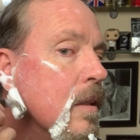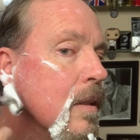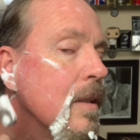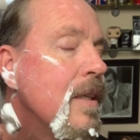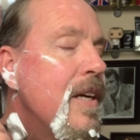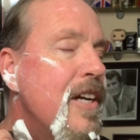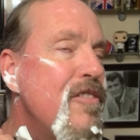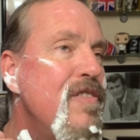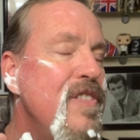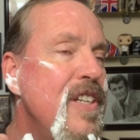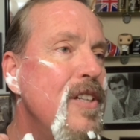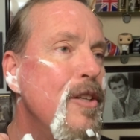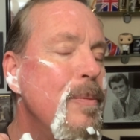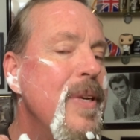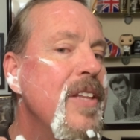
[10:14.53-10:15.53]
Ah, I feel
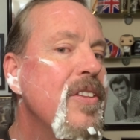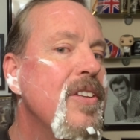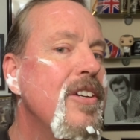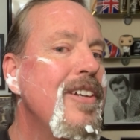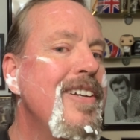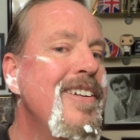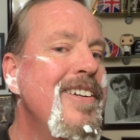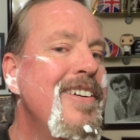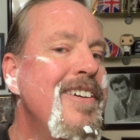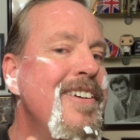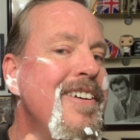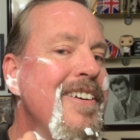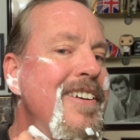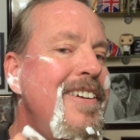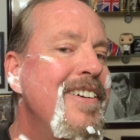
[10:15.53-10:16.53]
the menthol.
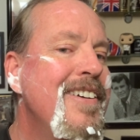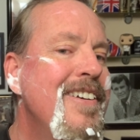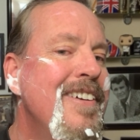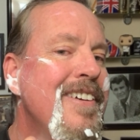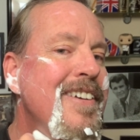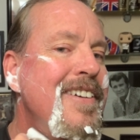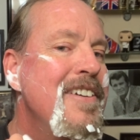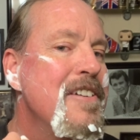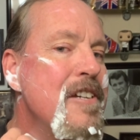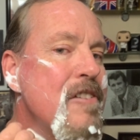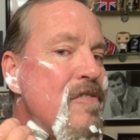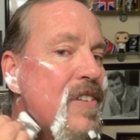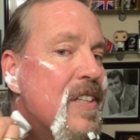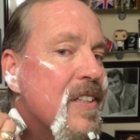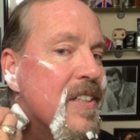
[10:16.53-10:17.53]

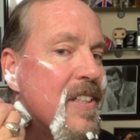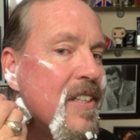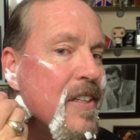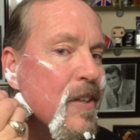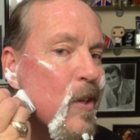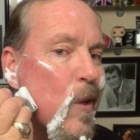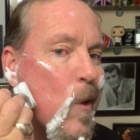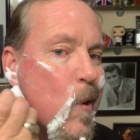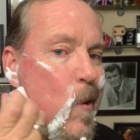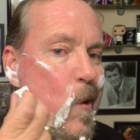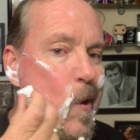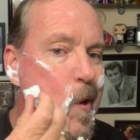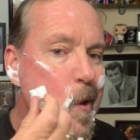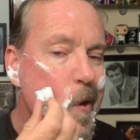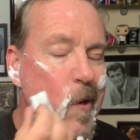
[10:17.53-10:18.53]
Feel the tingle.
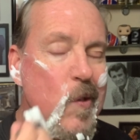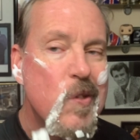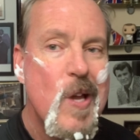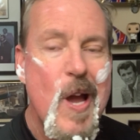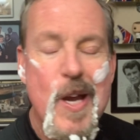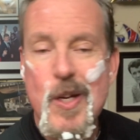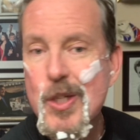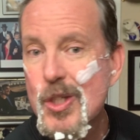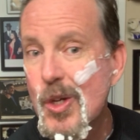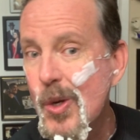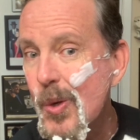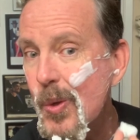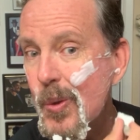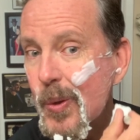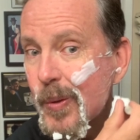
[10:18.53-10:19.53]
It is ice
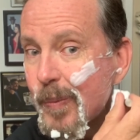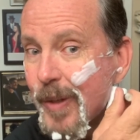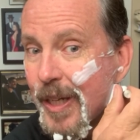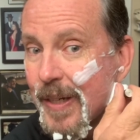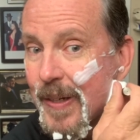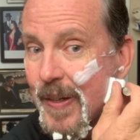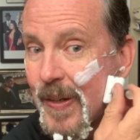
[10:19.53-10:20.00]
cold, man.